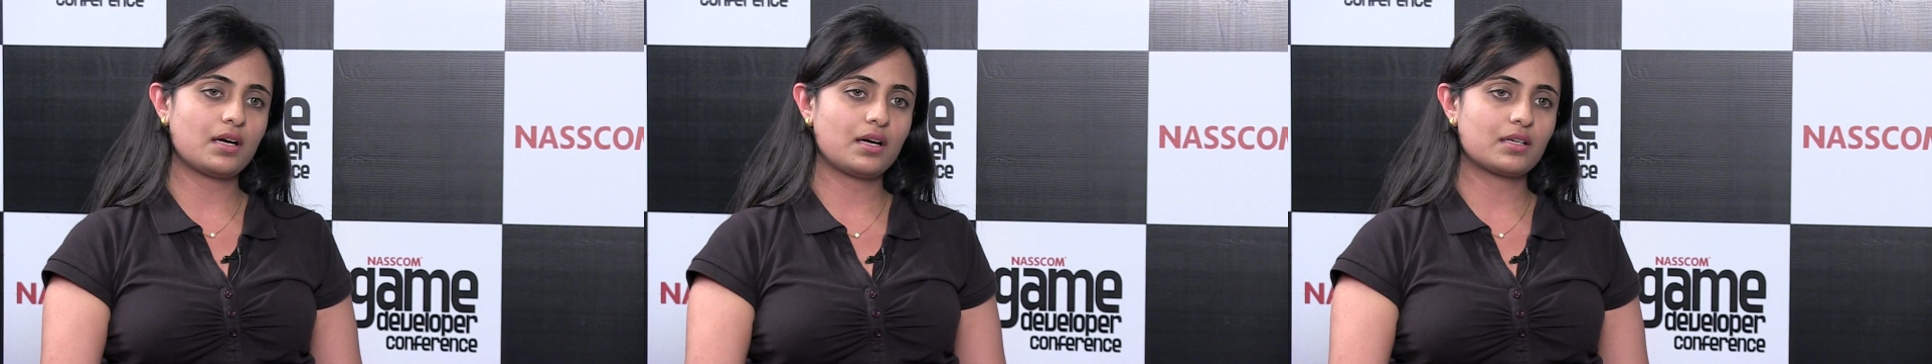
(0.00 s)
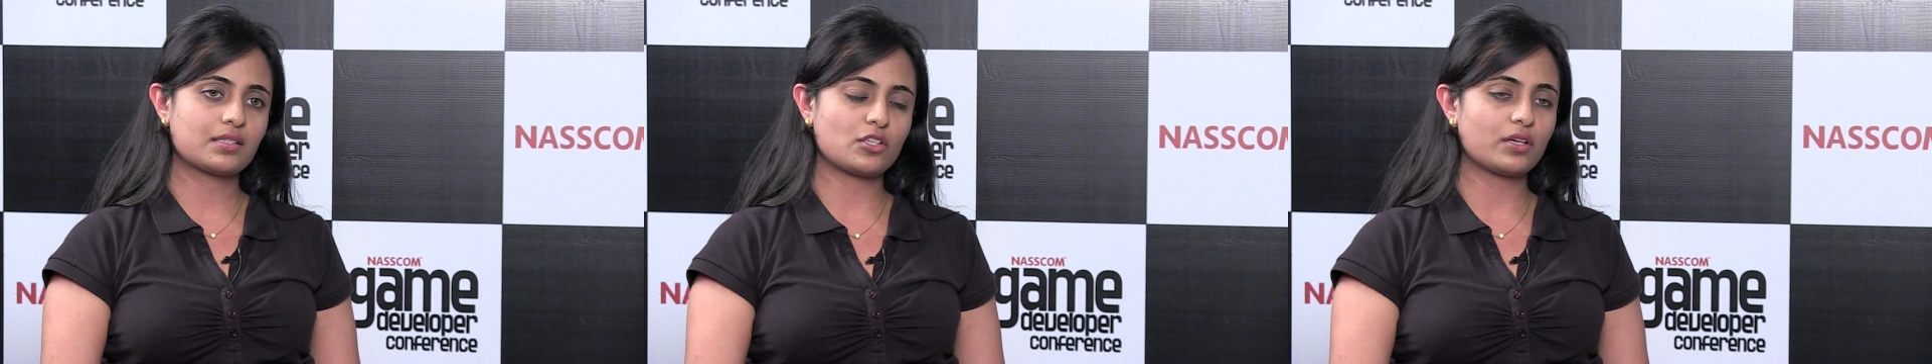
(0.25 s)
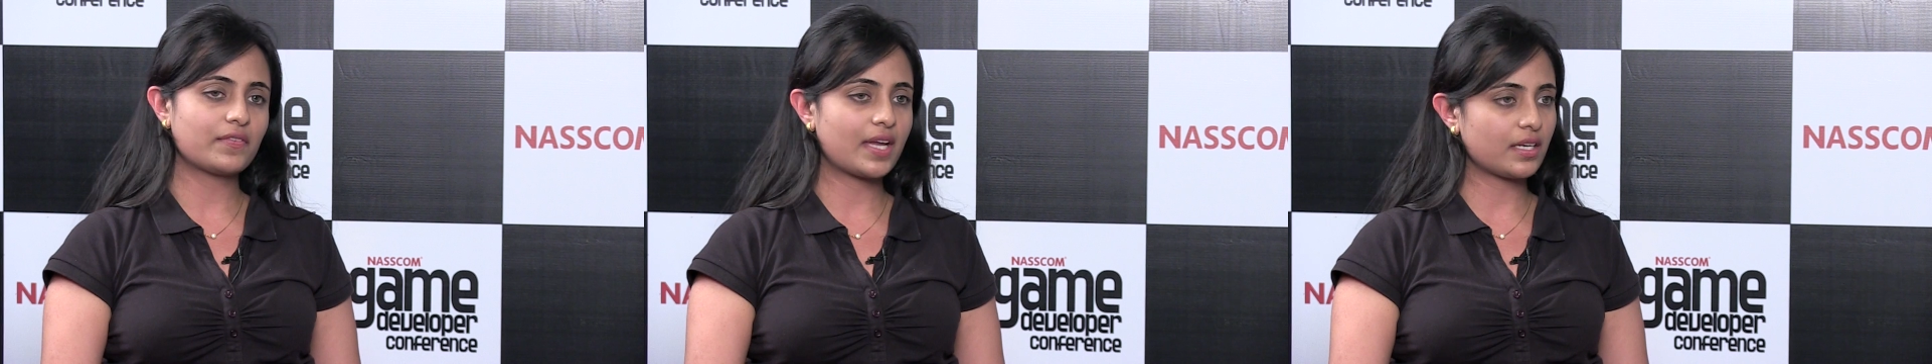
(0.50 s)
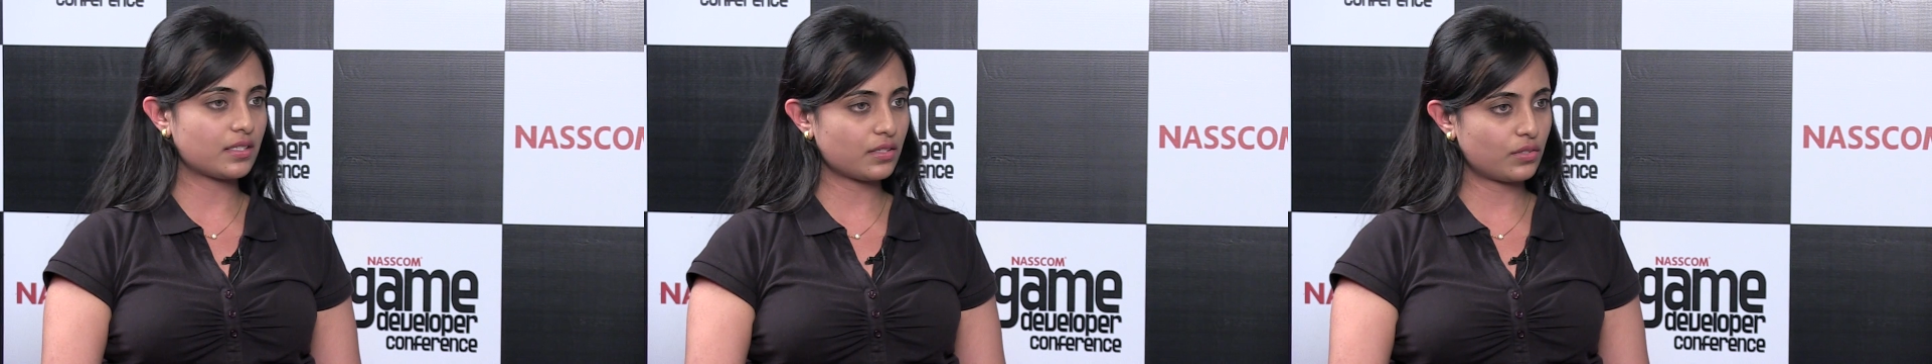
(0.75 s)
sort of
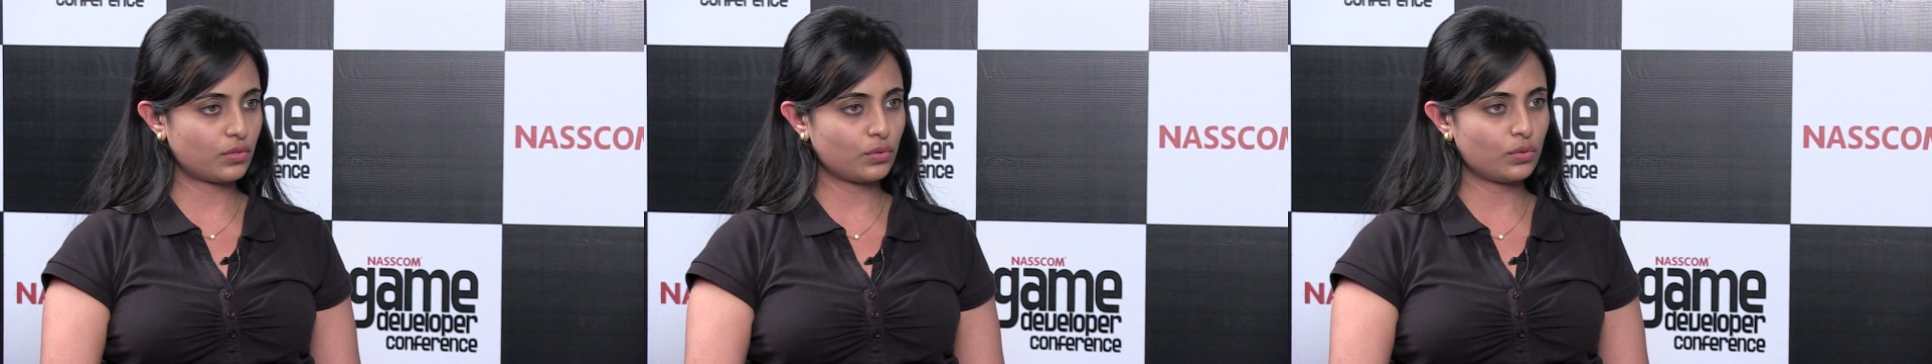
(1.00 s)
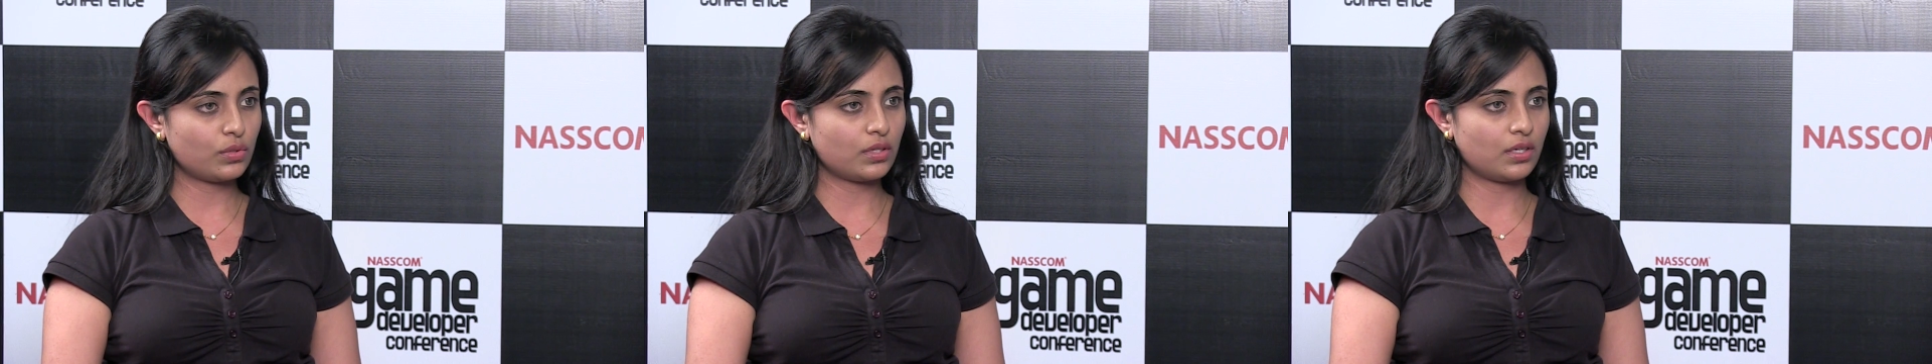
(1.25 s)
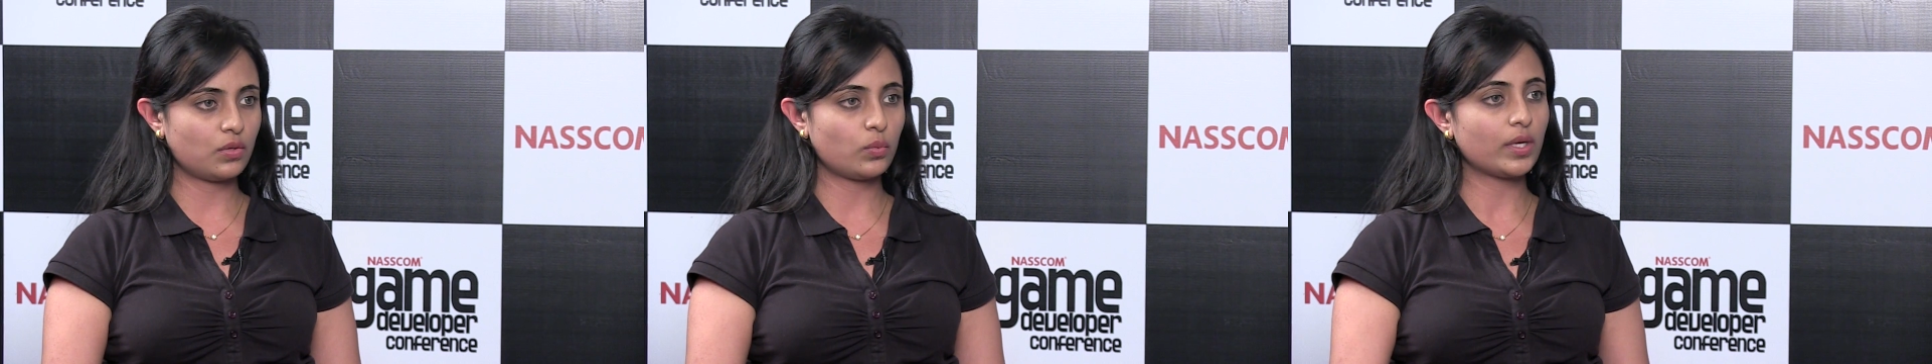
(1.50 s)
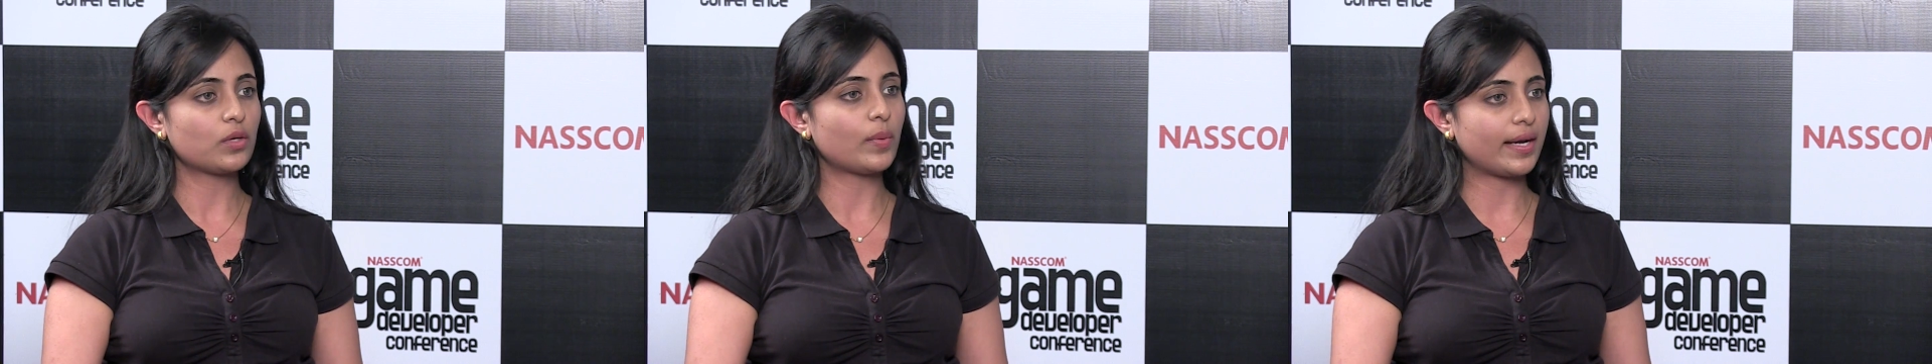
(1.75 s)
catered to a
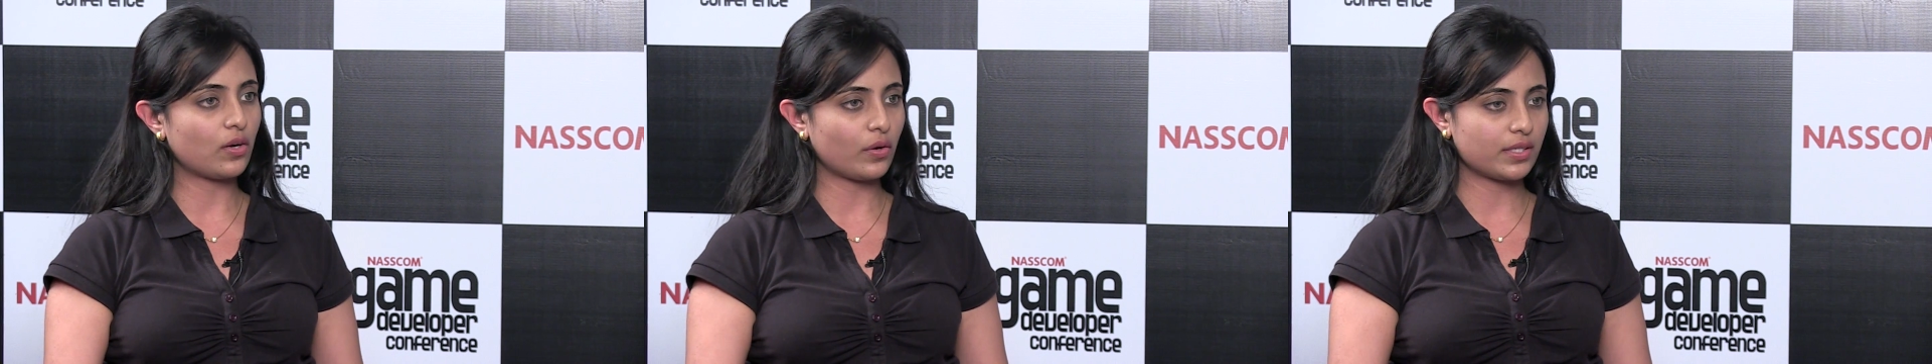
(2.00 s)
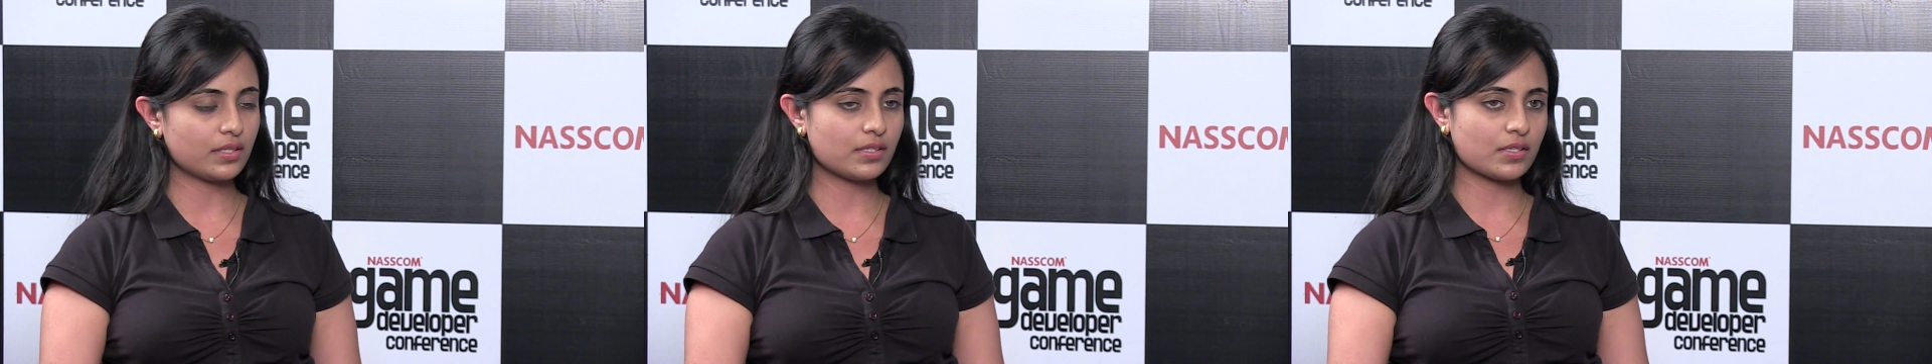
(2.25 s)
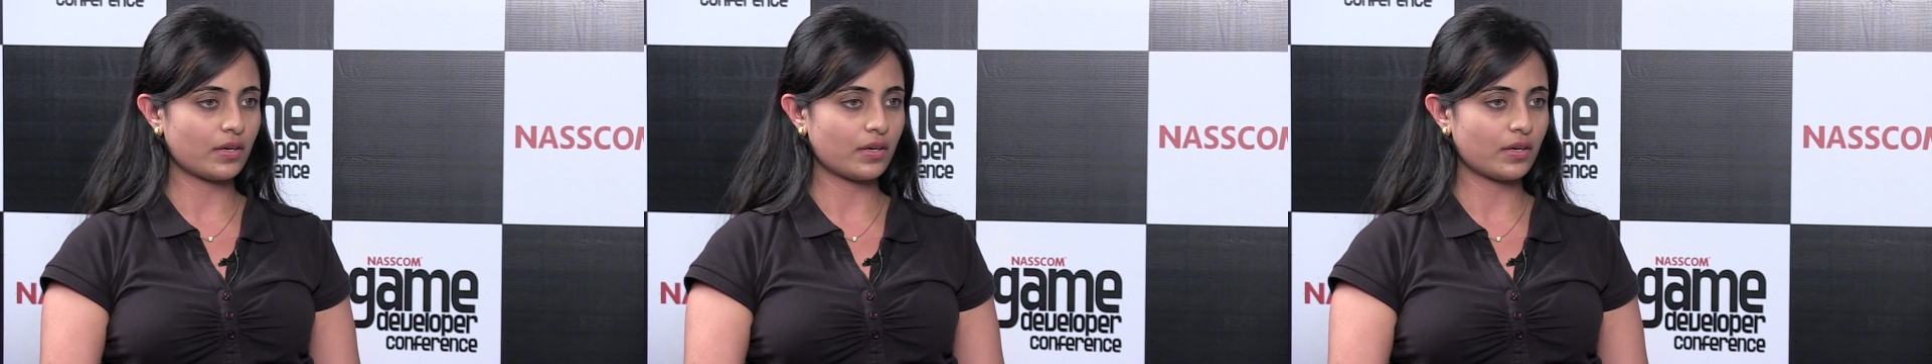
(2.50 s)
worldwide audience,